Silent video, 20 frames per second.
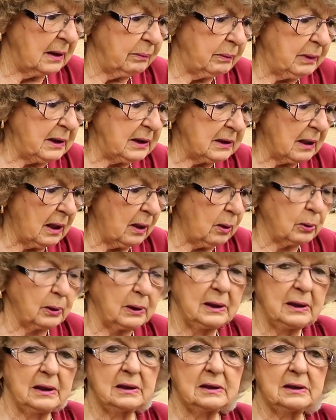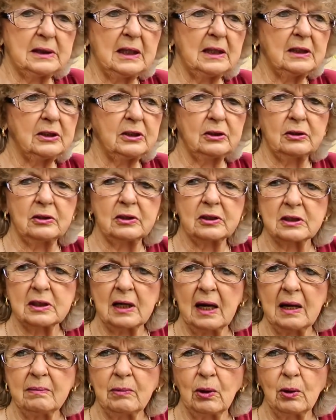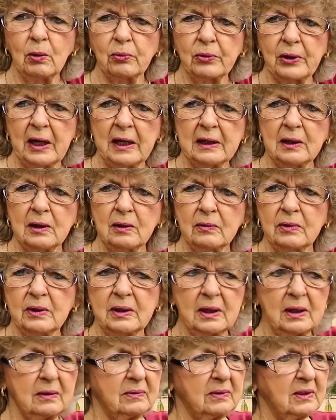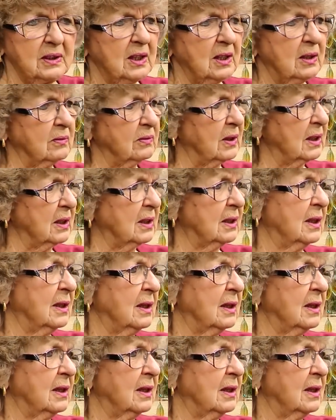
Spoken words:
be talking and telling you the same old thing over and over and over.